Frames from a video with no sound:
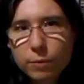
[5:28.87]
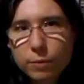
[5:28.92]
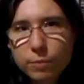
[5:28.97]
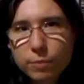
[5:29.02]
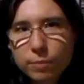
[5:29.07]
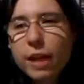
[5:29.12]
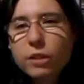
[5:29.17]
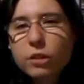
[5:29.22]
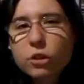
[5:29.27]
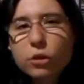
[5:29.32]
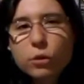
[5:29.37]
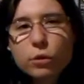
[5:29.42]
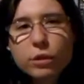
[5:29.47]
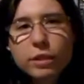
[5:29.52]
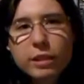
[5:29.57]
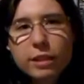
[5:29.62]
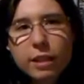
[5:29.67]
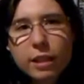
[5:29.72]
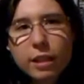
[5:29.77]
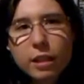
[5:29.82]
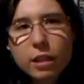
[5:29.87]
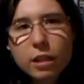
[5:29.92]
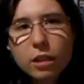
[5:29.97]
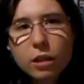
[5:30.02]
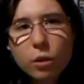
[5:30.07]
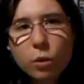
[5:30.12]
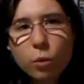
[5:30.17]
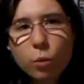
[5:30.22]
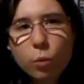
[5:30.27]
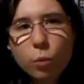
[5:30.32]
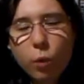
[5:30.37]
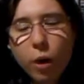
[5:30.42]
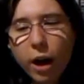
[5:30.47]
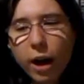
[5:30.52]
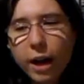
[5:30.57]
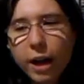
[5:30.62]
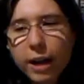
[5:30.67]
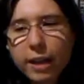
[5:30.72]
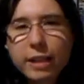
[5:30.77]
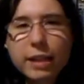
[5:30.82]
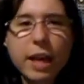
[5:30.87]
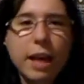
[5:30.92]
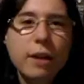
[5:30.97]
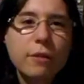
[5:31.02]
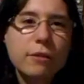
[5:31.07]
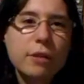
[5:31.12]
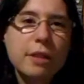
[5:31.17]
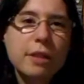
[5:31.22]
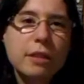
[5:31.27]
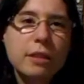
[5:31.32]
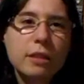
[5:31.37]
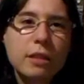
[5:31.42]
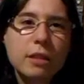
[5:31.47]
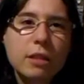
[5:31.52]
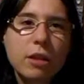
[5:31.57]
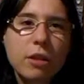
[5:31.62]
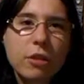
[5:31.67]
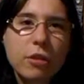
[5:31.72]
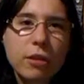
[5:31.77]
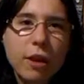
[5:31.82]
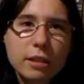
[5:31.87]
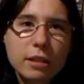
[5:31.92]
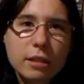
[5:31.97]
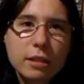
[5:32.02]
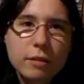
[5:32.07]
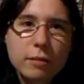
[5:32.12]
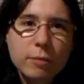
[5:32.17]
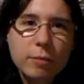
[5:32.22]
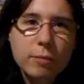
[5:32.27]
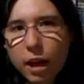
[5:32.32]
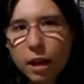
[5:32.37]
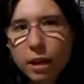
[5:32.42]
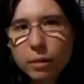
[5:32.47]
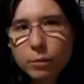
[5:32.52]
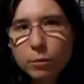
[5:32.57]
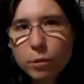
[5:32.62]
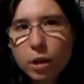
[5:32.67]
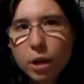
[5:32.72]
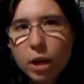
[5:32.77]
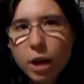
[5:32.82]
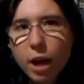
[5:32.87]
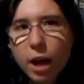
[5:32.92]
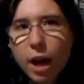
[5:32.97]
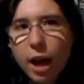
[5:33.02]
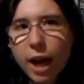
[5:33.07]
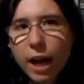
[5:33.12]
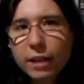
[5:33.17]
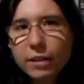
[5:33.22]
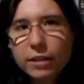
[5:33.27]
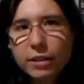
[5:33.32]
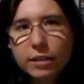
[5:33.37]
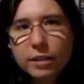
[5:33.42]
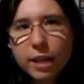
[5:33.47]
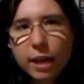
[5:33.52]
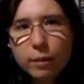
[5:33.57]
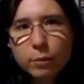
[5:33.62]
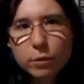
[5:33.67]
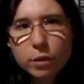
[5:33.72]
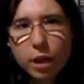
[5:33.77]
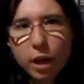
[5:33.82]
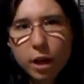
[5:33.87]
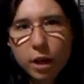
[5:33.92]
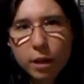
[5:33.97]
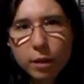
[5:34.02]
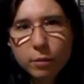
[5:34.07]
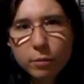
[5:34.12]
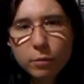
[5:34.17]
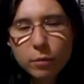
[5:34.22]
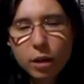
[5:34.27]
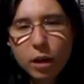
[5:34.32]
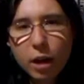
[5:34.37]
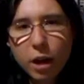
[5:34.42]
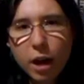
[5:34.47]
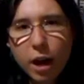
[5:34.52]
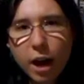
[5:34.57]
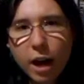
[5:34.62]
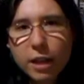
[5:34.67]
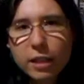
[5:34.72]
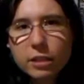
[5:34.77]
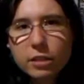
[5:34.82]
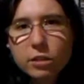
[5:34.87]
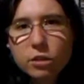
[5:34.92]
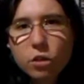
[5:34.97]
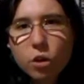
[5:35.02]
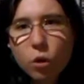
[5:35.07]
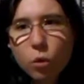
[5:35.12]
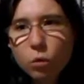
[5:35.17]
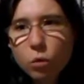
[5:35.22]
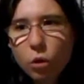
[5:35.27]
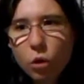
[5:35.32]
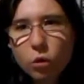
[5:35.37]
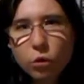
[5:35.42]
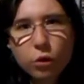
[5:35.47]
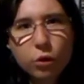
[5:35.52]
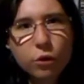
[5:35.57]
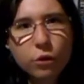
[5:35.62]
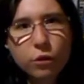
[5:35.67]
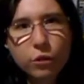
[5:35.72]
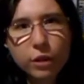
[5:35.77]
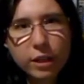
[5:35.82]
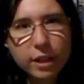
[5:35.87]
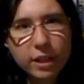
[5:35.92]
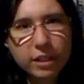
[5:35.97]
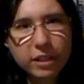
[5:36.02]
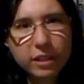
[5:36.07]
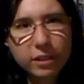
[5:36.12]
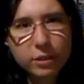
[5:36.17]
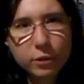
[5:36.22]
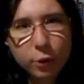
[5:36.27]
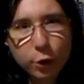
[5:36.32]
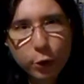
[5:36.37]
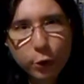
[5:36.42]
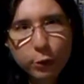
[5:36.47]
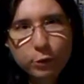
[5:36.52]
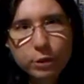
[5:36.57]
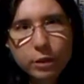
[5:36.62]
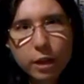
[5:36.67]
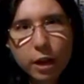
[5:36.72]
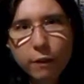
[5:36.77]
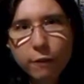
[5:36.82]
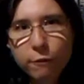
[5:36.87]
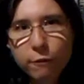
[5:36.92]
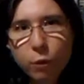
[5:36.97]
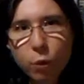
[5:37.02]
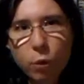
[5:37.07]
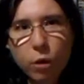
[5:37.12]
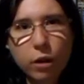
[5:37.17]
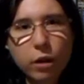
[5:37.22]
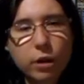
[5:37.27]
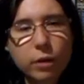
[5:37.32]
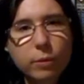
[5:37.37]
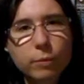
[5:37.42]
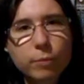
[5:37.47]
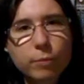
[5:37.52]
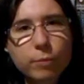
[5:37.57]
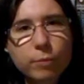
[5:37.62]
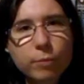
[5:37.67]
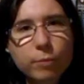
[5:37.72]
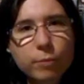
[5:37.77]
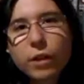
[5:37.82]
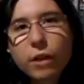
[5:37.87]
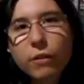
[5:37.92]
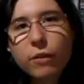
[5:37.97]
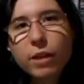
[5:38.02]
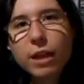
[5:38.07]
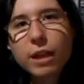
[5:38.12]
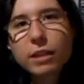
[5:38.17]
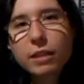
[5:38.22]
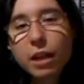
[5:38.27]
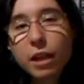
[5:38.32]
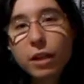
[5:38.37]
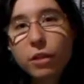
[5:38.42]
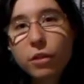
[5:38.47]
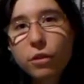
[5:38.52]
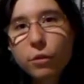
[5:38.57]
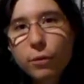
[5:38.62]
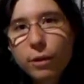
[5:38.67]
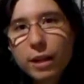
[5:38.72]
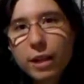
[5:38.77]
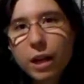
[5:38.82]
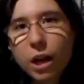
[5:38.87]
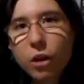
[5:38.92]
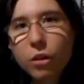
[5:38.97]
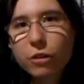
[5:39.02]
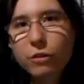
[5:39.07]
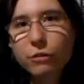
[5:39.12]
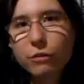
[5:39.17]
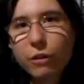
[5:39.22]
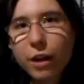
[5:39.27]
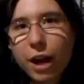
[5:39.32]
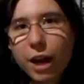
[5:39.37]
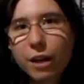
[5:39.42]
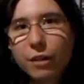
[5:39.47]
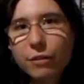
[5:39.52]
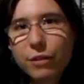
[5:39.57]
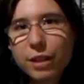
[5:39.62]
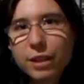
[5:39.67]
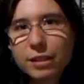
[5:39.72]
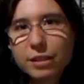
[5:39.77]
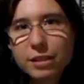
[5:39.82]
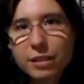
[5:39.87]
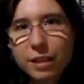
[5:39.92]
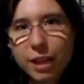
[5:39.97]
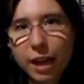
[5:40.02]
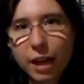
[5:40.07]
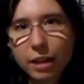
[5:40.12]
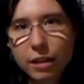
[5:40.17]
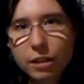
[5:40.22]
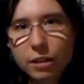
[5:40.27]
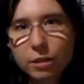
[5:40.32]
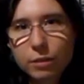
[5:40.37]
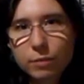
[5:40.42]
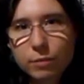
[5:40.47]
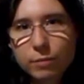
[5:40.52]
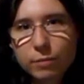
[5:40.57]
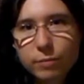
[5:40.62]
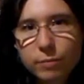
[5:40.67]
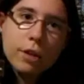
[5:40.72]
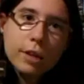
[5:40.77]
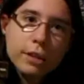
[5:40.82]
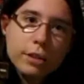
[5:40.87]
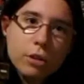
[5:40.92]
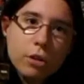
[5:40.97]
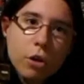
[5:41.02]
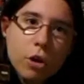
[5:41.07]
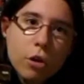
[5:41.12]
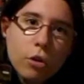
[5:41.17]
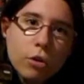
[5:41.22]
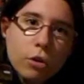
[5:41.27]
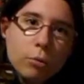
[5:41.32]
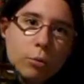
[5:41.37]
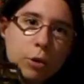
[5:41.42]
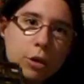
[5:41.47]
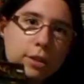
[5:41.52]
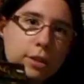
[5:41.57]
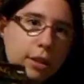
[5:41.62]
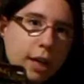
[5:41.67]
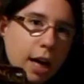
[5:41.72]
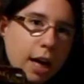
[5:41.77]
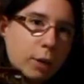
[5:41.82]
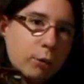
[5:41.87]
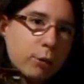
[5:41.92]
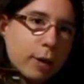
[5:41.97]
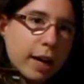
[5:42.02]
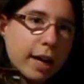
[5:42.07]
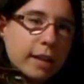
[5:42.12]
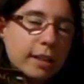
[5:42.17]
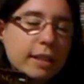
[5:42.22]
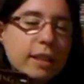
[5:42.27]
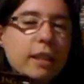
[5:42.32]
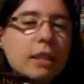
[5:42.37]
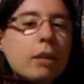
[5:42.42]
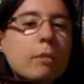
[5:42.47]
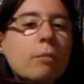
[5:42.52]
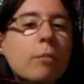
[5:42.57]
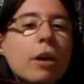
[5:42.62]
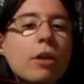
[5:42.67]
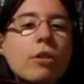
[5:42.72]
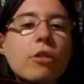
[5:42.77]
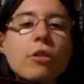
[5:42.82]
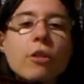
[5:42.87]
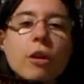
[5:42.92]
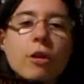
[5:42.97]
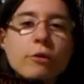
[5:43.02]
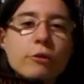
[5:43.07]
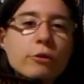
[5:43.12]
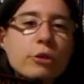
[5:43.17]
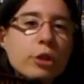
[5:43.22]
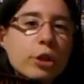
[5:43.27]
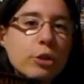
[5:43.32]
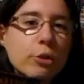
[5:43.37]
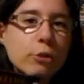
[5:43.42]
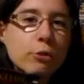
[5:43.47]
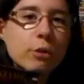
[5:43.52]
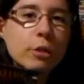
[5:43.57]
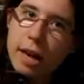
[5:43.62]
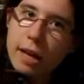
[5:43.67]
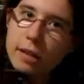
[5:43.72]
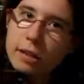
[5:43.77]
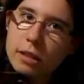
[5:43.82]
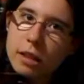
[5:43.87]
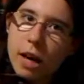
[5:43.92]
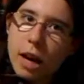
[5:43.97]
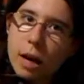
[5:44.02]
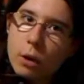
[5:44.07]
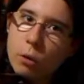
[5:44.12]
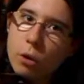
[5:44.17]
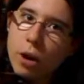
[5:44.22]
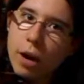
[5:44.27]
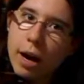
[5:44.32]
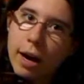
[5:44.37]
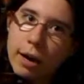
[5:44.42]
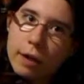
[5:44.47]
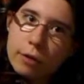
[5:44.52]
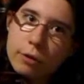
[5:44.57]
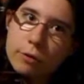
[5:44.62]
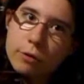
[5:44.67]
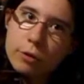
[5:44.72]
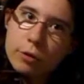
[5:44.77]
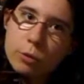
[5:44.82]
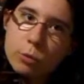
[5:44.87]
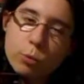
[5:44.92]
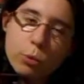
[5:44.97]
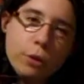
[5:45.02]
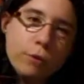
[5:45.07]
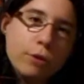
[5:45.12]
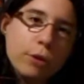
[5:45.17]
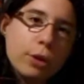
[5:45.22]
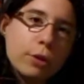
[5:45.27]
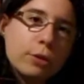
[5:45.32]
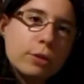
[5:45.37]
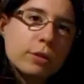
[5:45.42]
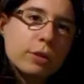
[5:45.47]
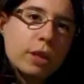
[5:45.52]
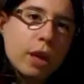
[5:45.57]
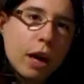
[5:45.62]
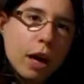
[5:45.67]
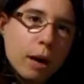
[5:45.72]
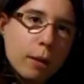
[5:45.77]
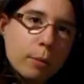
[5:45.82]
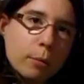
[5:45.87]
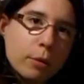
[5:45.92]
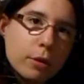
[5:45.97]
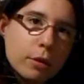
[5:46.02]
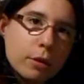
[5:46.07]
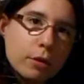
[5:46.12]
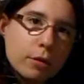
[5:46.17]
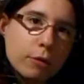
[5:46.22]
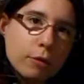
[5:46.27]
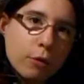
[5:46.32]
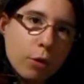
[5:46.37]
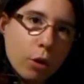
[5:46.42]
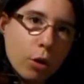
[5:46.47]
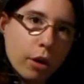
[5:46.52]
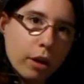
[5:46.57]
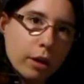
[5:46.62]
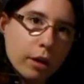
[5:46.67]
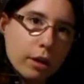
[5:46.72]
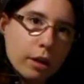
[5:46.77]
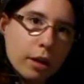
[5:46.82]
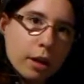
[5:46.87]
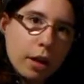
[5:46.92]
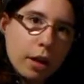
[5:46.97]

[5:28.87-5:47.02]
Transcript: While I do see why I gave it at the time, at the same time I no longer think it deserves a 4. I have given it a 3 out of 5 instead. These are all the books I read in the month of June, and I will have reviews up for